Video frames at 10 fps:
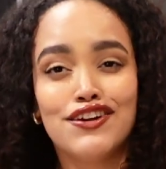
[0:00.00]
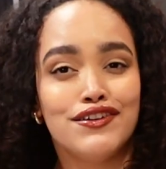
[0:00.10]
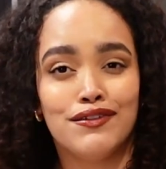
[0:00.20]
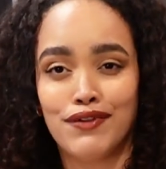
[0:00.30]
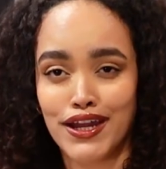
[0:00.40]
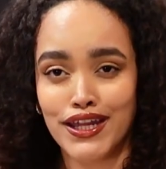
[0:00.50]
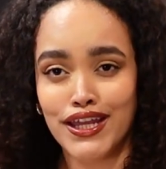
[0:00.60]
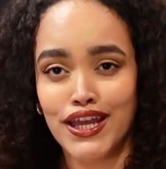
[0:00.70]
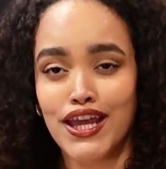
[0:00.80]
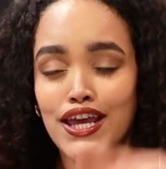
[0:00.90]
already
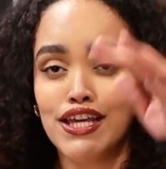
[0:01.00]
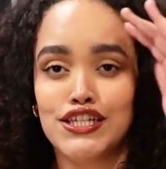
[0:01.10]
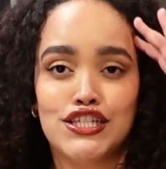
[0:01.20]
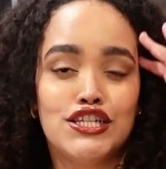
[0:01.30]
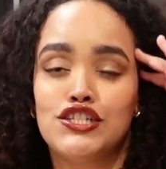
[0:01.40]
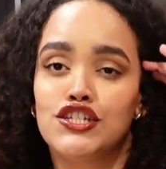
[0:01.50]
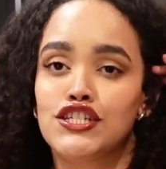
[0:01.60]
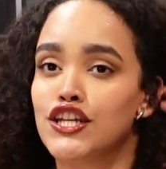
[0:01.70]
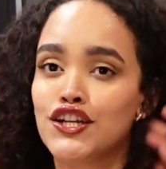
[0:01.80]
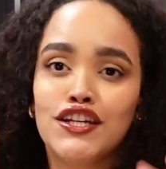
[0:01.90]
ready. She's
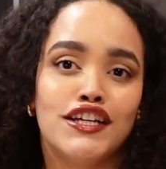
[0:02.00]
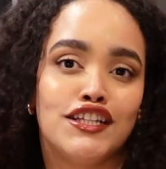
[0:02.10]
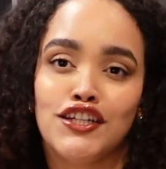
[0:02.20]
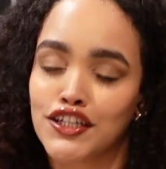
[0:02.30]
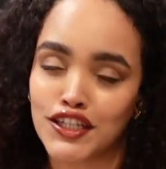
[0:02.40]
just here to look